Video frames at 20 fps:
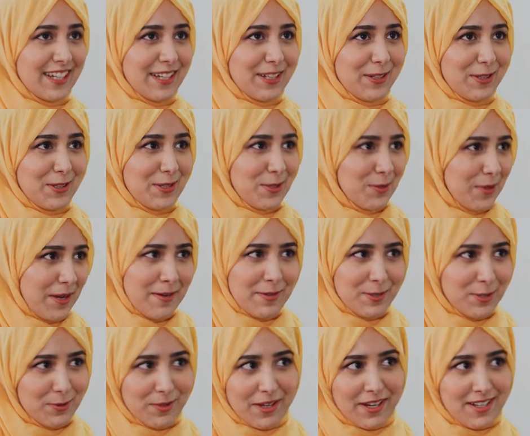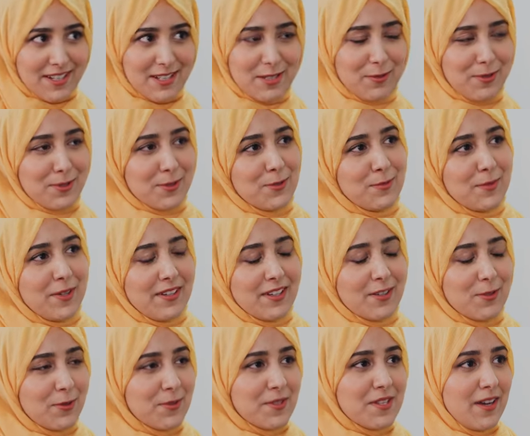I actually want to
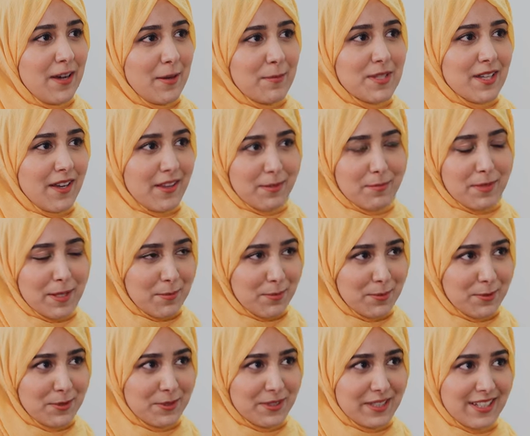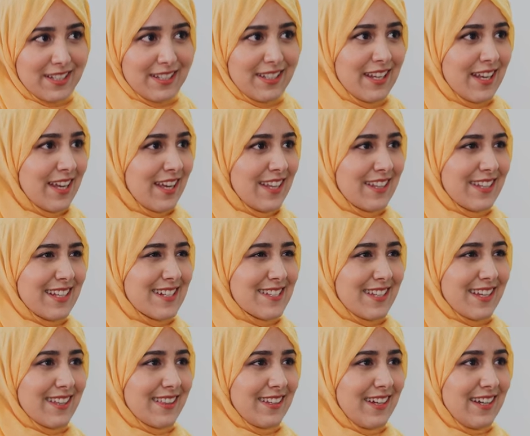cause harm to other people? And things
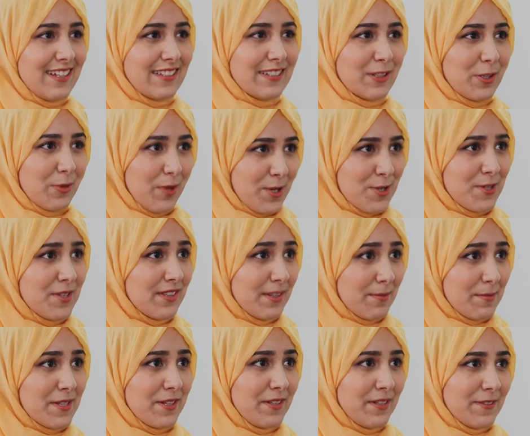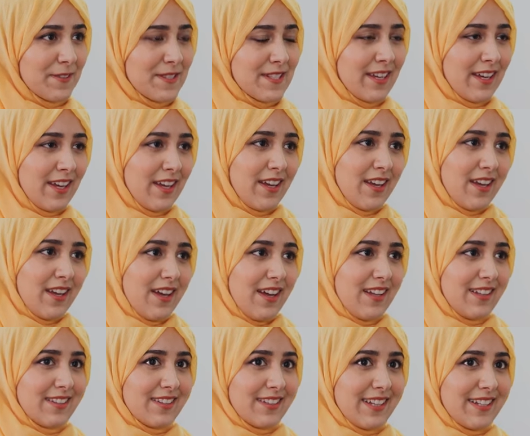like that. And they'll question themselves.
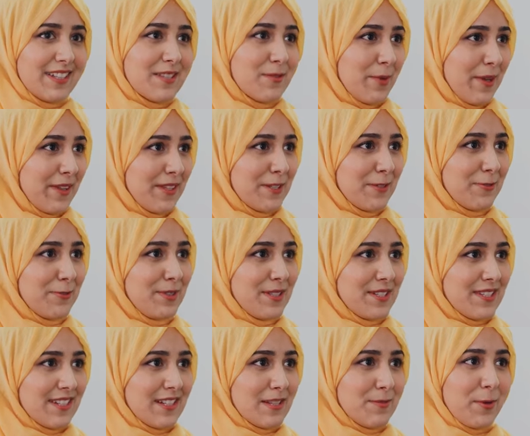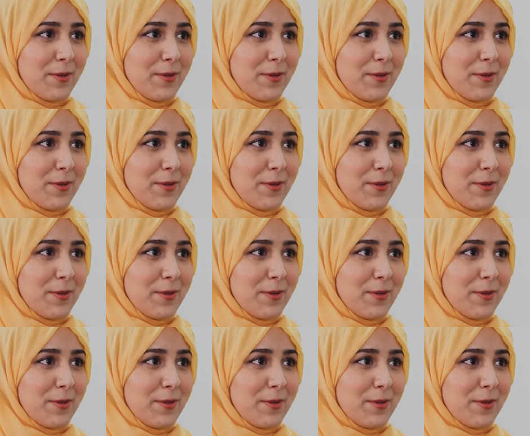And that's where the difference is.